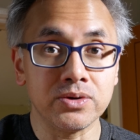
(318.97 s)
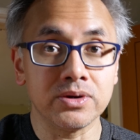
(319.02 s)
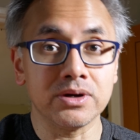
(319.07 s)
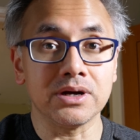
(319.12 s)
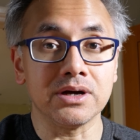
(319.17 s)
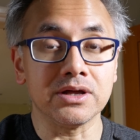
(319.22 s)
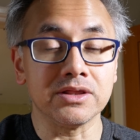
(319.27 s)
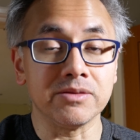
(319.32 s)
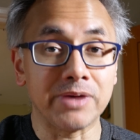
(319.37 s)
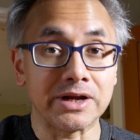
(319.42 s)

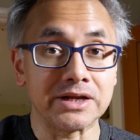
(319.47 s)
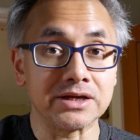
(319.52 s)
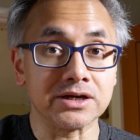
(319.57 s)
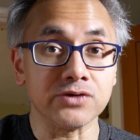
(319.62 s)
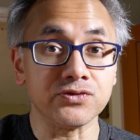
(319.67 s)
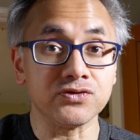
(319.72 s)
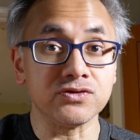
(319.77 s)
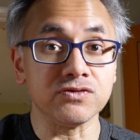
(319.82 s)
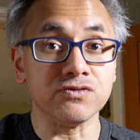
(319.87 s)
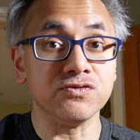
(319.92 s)
The money
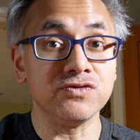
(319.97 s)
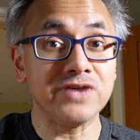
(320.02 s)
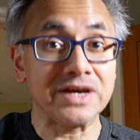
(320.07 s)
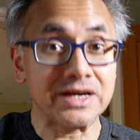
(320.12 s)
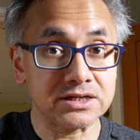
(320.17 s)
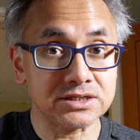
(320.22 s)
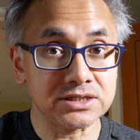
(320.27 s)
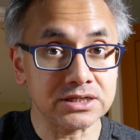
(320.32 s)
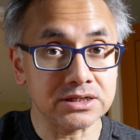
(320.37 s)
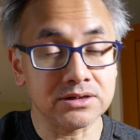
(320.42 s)
goes to
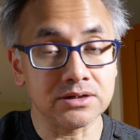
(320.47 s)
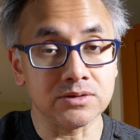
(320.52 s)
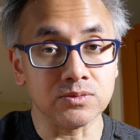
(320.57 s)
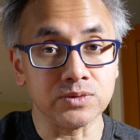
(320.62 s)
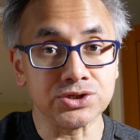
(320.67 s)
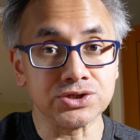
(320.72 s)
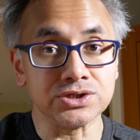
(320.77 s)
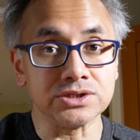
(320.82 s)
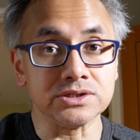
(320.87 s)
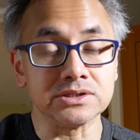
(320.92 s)
Victor,
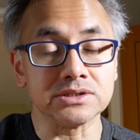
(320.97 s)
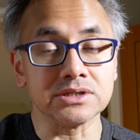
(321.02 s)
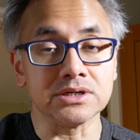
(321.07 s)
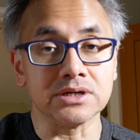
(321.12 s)
which is